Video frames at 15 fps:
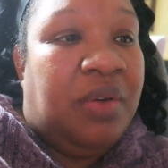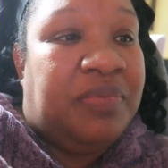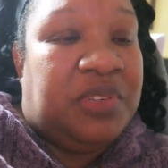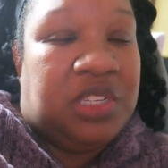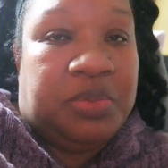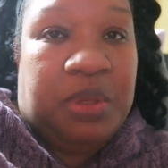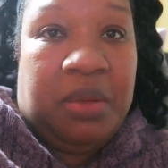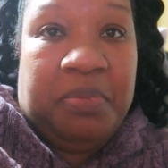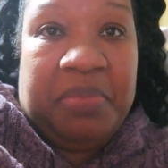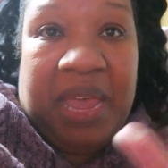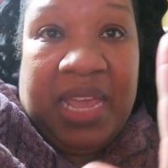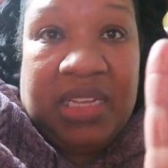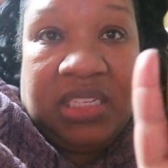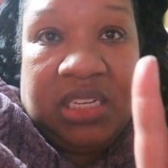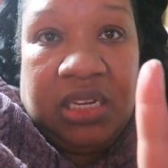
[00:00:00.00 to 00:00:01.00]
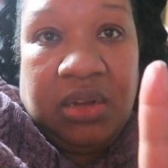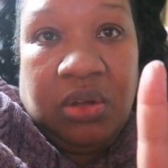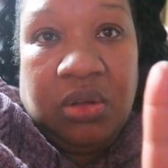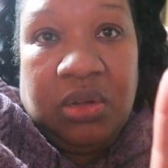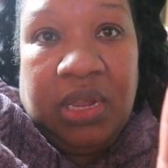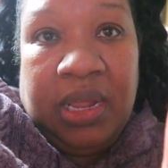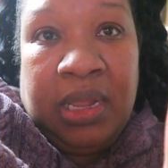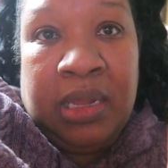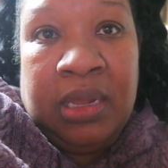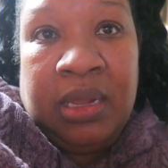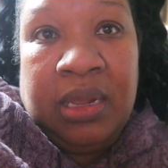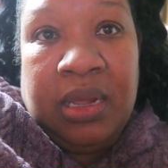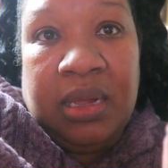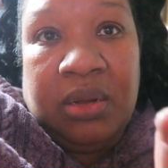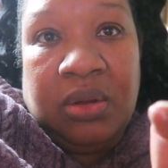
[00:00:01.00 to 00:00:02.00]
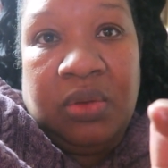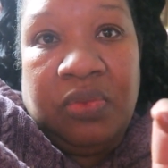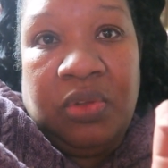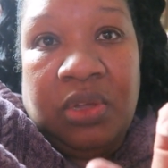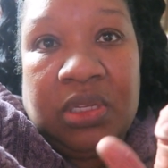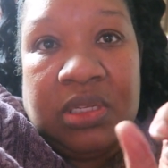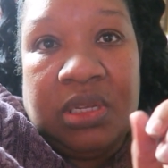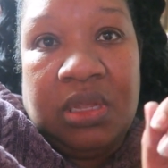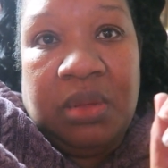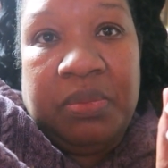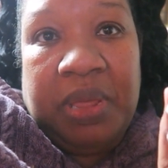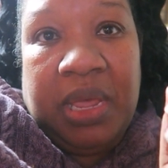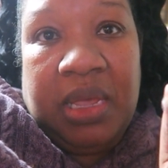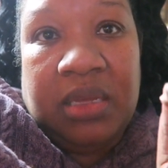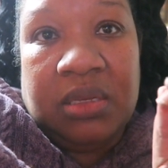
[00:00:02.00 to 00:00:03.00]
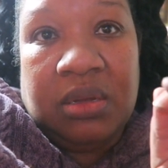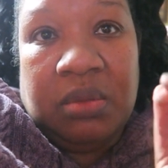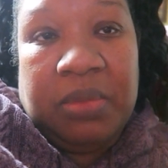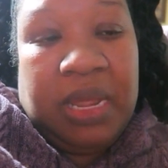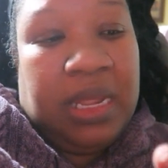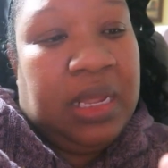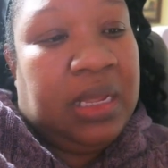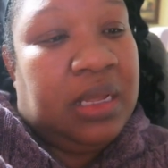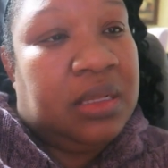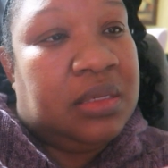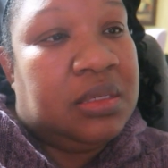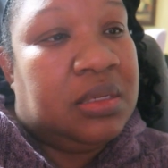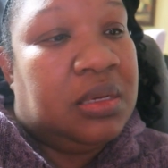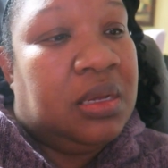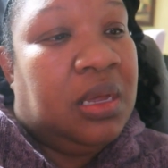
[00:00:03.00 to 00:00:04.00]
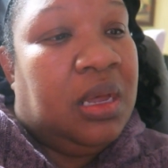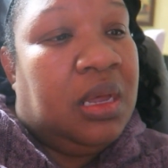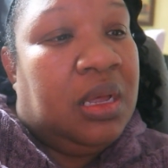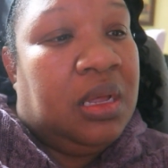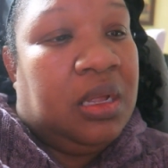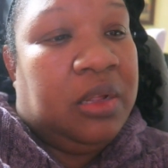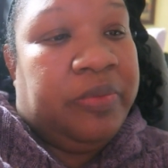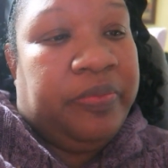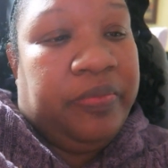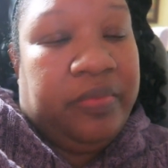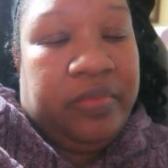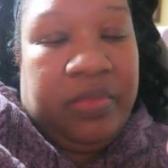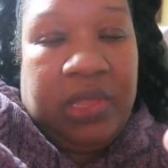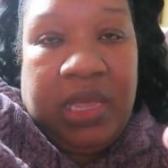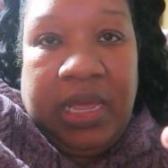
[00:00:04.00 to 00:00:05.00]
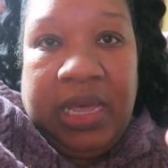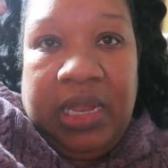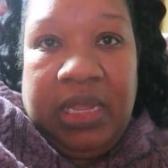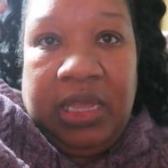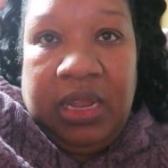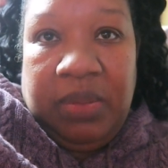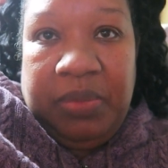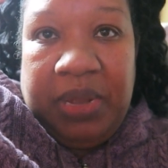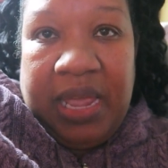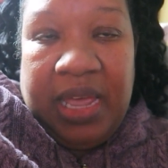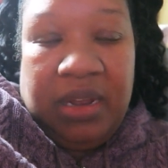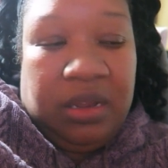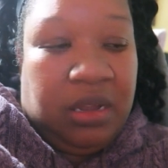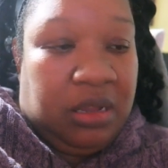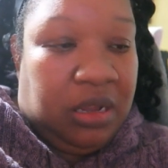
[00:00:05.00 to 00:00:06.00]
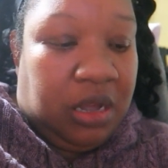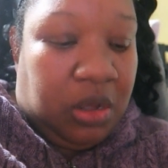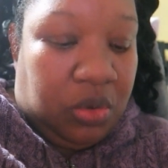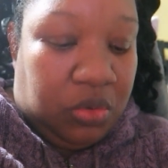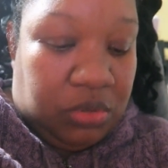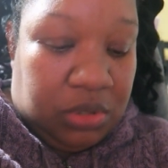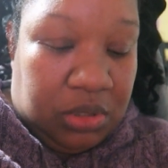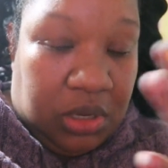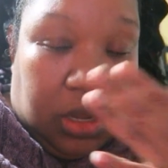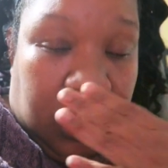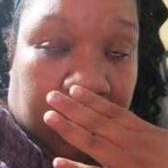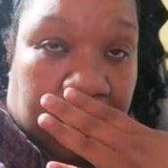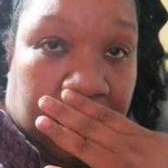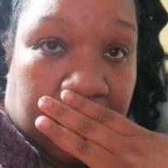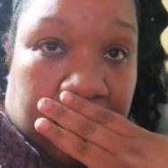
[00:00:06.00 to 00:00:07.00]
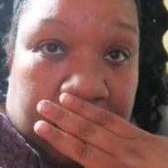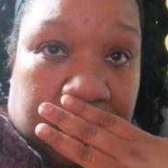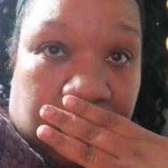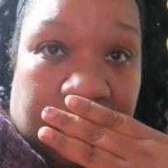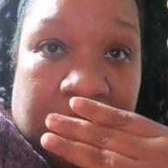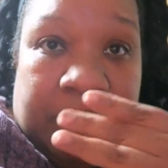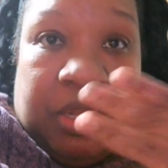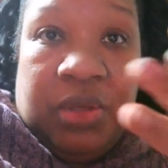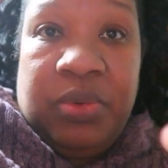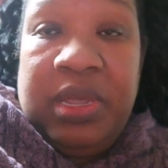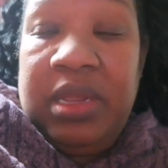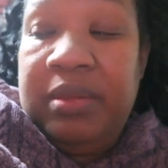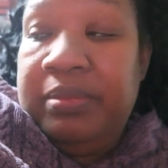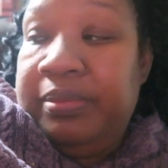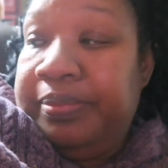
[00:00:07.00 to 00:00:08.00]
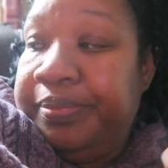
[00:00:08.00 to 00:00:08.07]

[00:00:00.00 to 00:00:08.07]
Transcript: I've just been painting all day. I don't know if you can see the paint on my hands. Um, I got to get up and add another coat to what I'm doing.